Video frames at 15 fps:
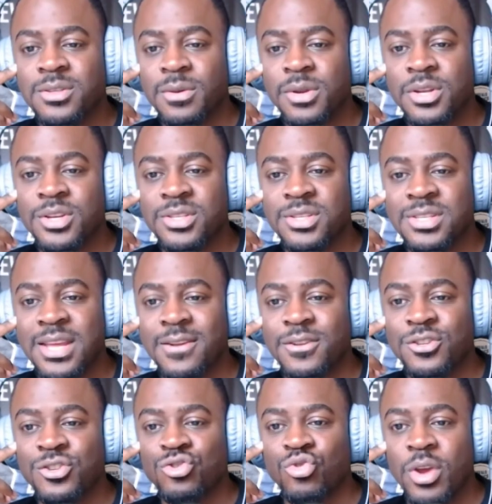somebody just said
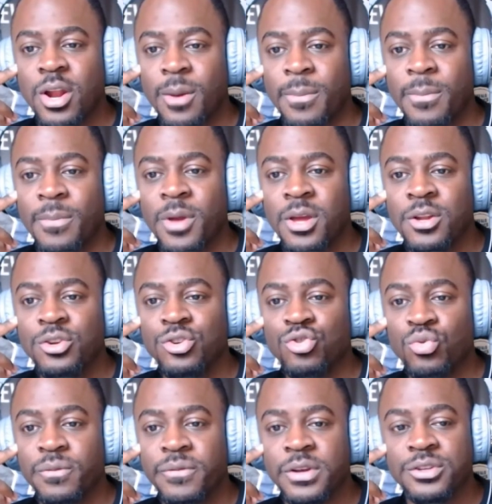it straight up,
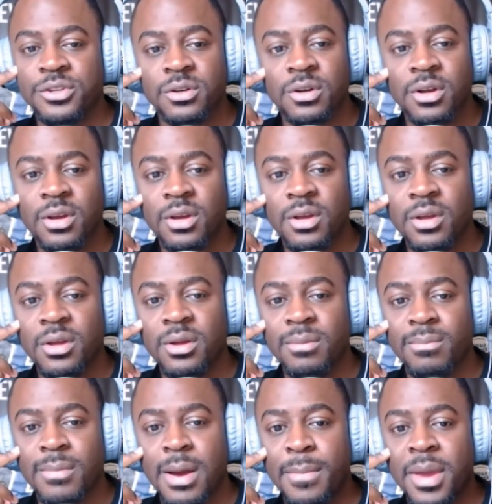Drew Fisher,
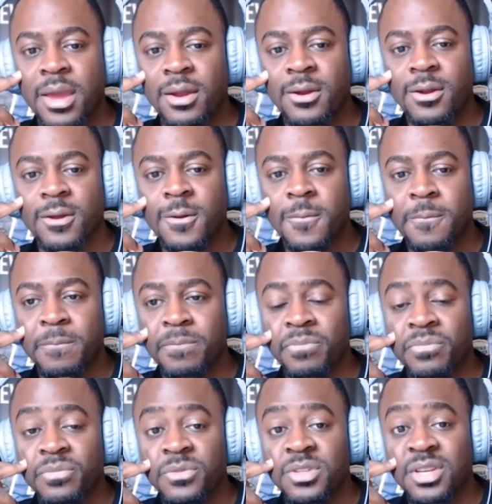my man.
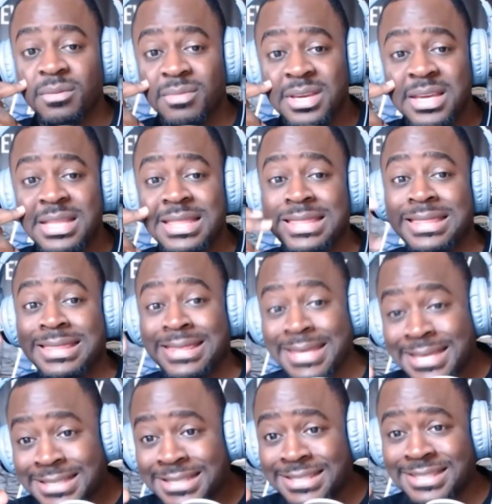To me,
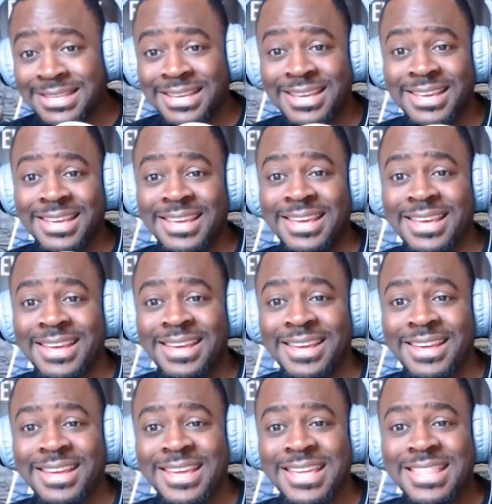this
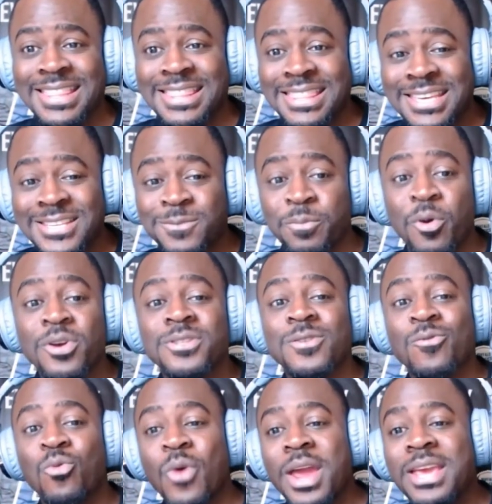
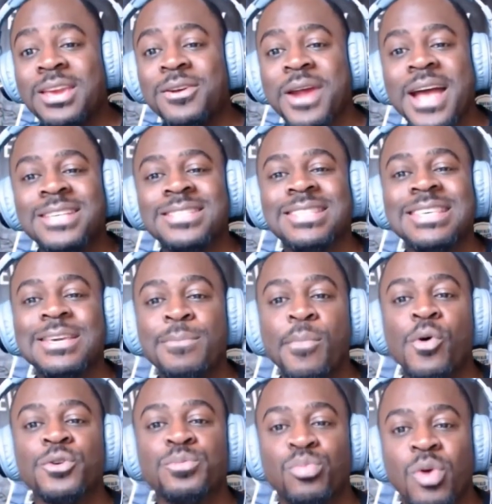person right here has the
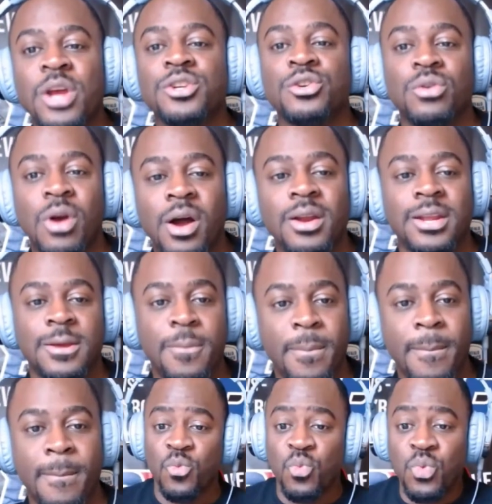most pressure on him.
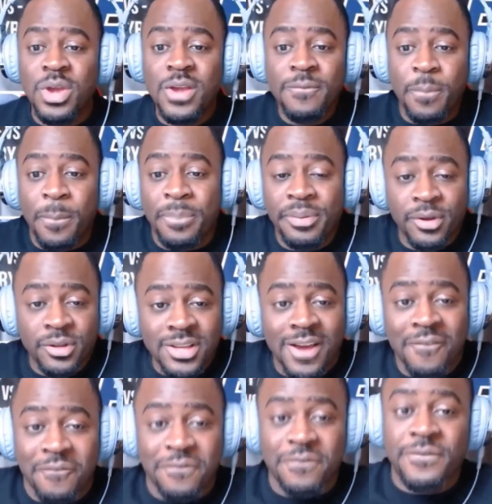We've built a
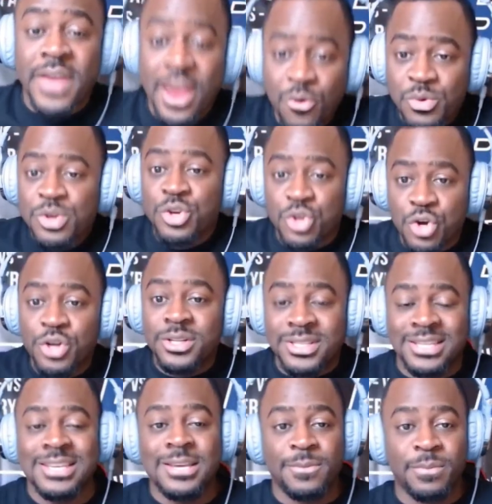very good
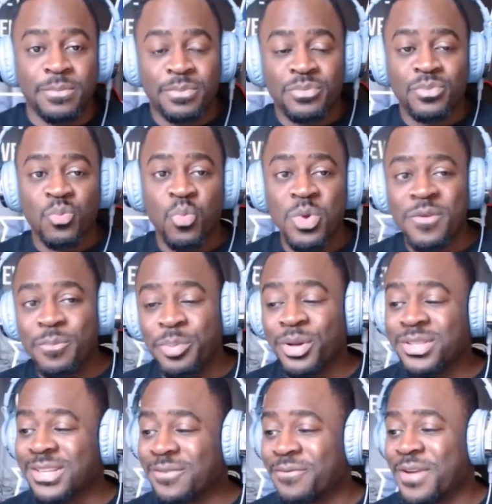team. We've
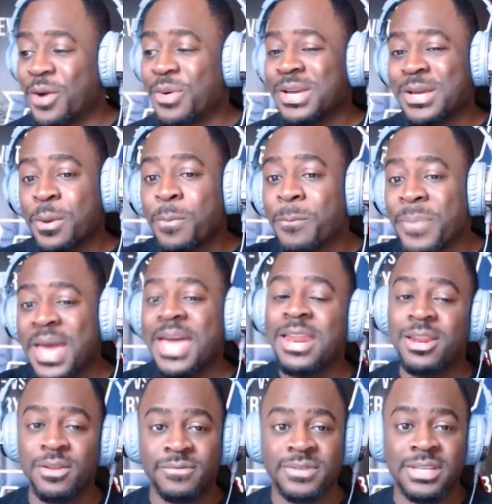built a very
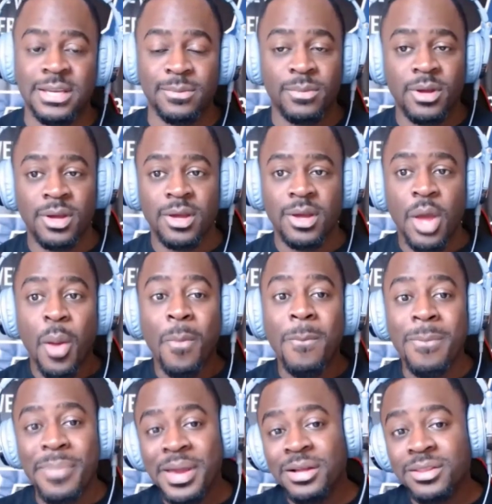competitive team.
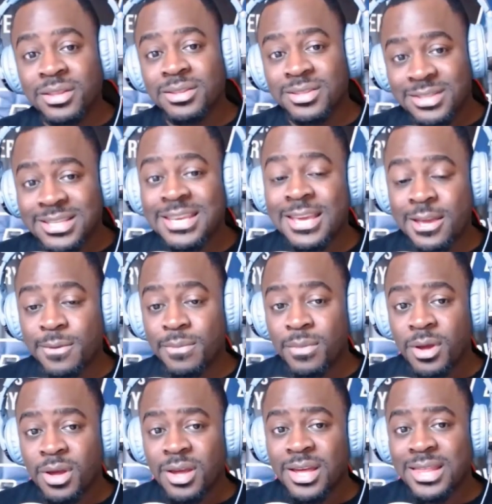Building the team,
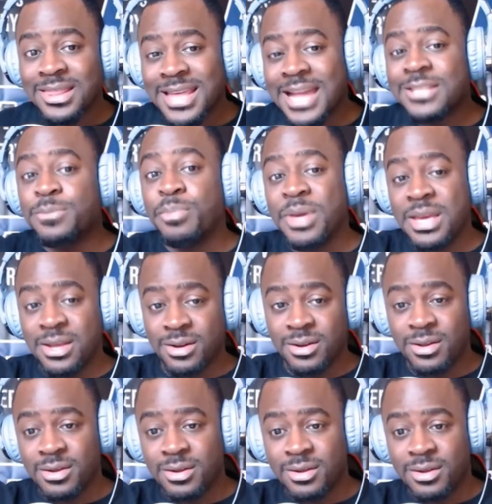that's Bean.
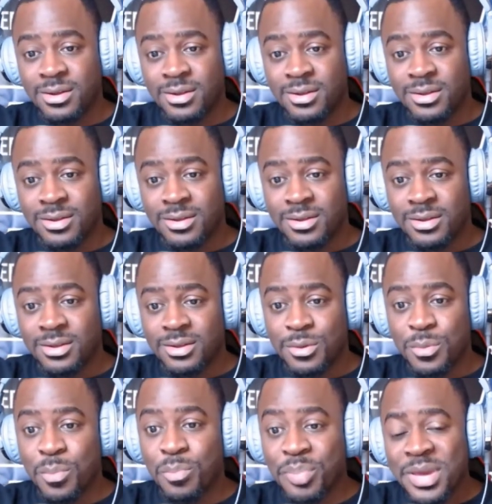
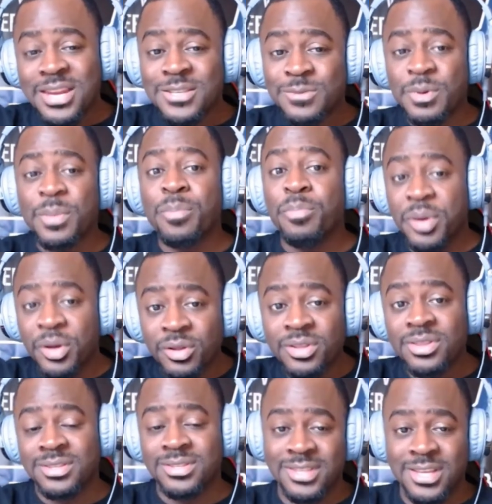Bean has been building
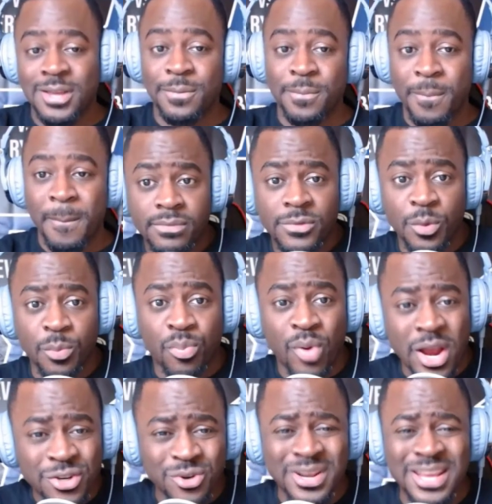this team. The
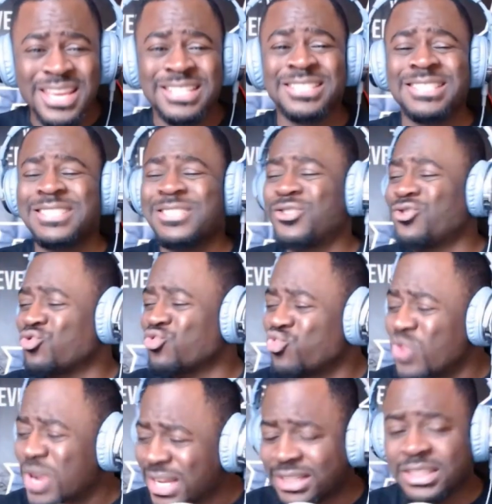pressure is
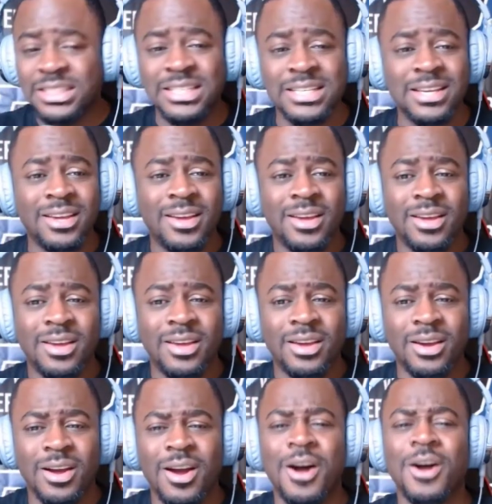strictly
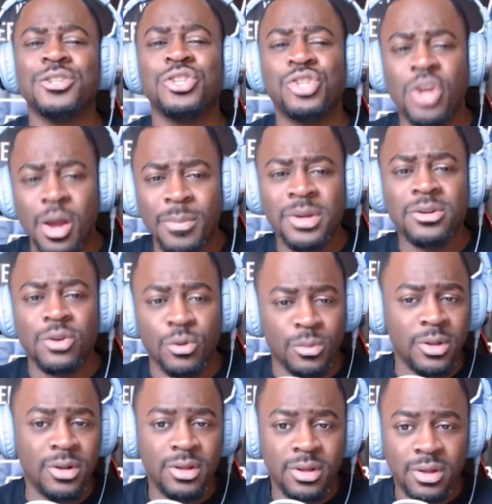on Sean McDermott.